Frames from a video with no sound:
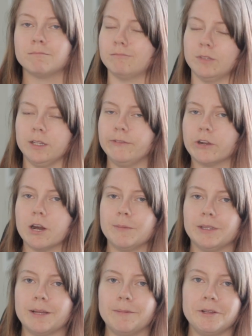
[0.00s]
Leave a
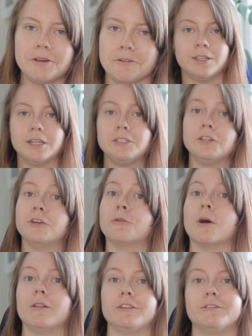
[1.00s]
comment down below. And you know
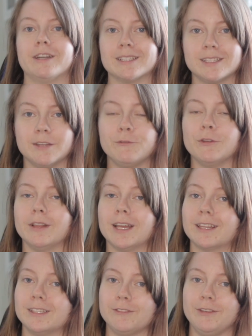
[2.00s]
all the rest. If you
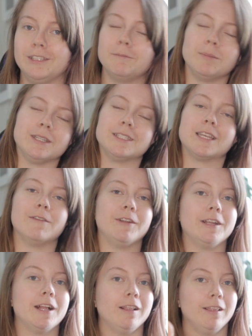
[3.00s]
like this video, please give
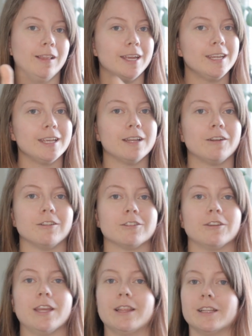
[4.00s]
it a like, and
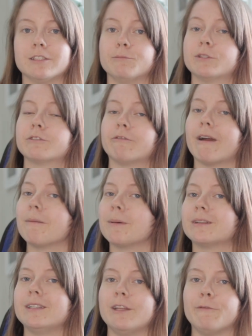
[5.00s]
also hit that subscribe
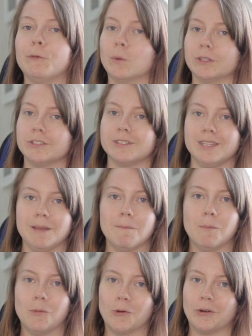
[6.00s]
button if you want to see
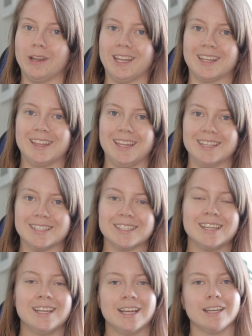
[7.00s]
more like this.
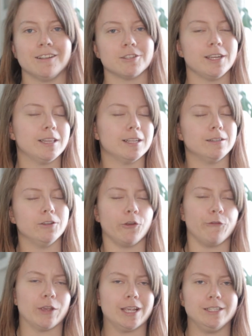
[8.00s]
And also hit that
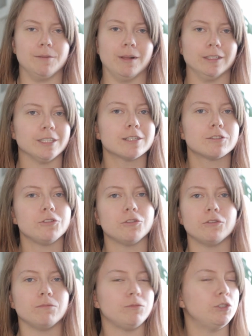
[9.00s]
notification bell just so
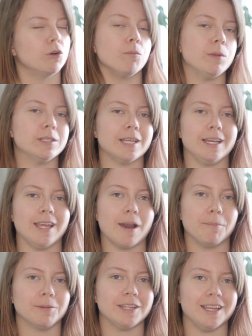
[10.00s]
you don't miss any
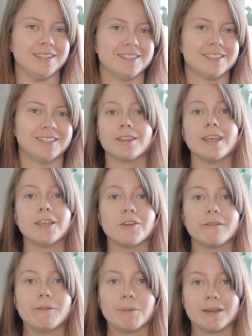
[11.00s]
updates. Thank you
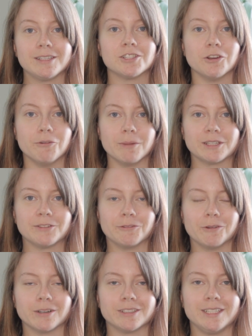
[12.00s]
everybody so much for
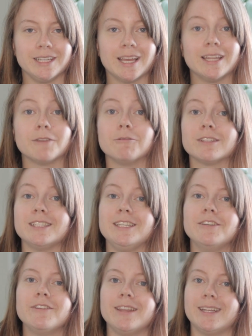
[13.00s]
watching, and I will see
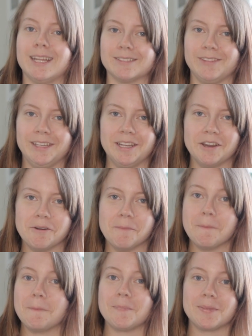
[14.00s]
you in the next video.
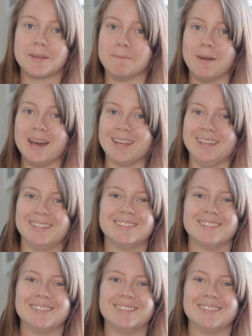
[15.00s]
Bye!